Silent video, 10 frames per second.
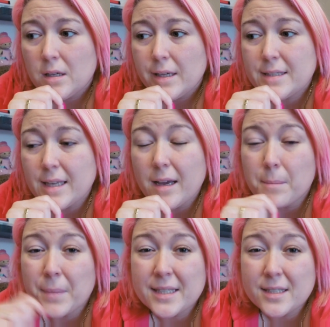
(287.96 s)
is it
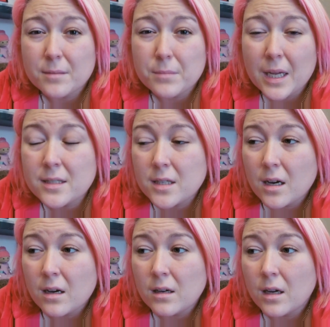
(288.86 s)
Immediate
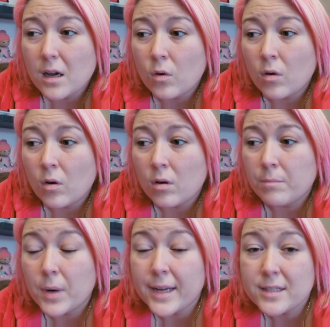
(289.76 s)
Media or
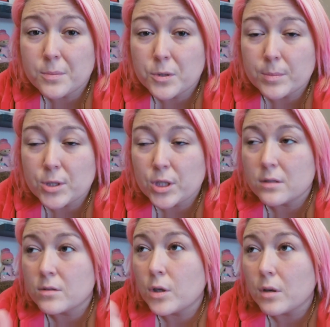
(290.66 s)

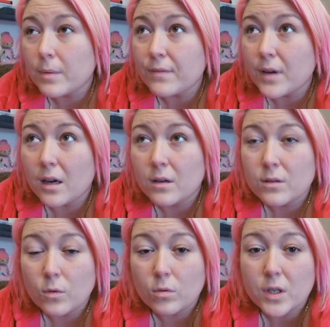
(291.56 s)
buysubscriptions, whoever
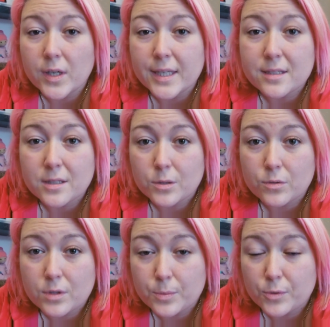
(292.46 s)
organised the
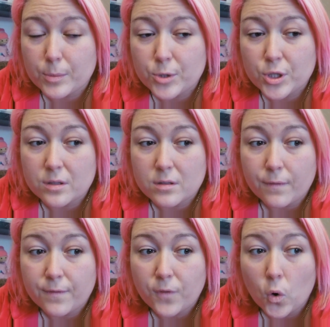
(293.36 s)
subscriptions
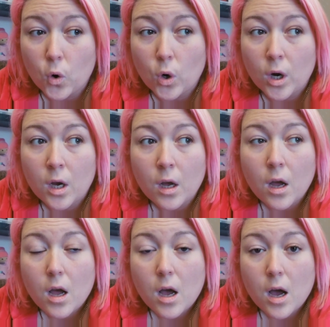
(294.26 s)
for
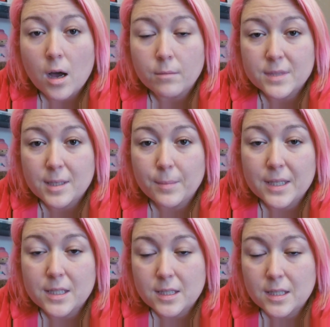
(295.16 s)
um, Simply
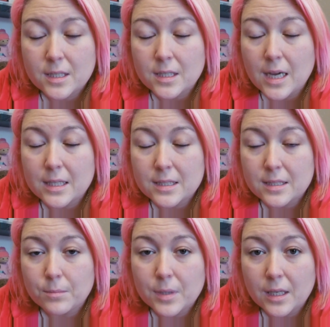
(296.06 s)
Knitting and
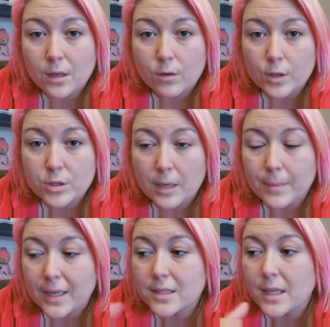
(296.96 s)
Simply Crochet
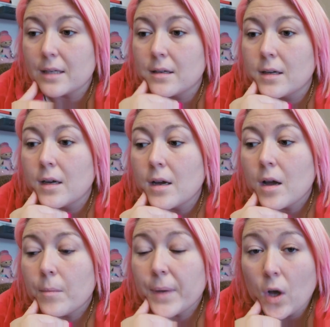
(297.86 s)
magazine.
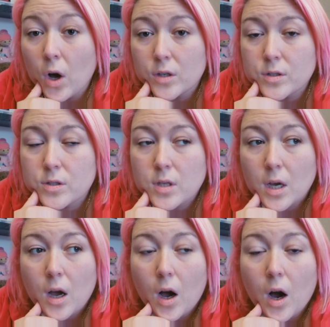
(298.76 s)
Because
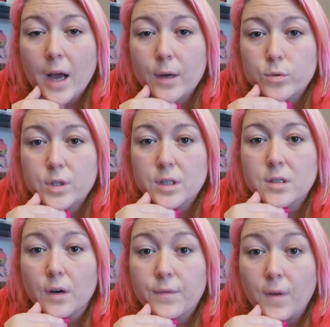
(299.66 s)
I ordered
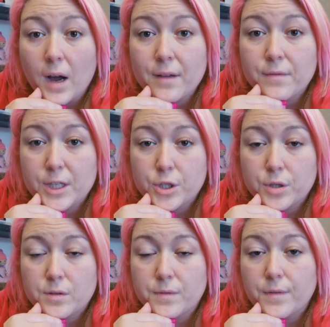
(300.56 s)
five
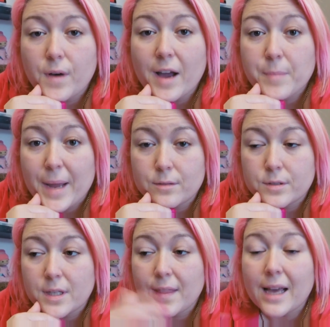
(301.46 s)
issues for £5.
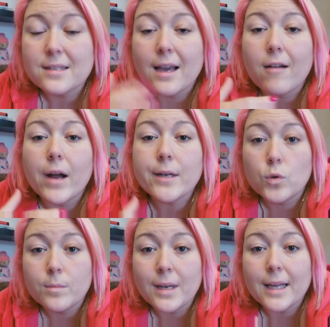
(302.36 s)
That's how I
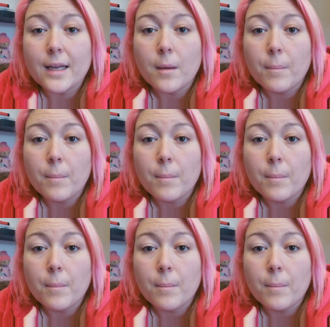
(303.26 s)
normally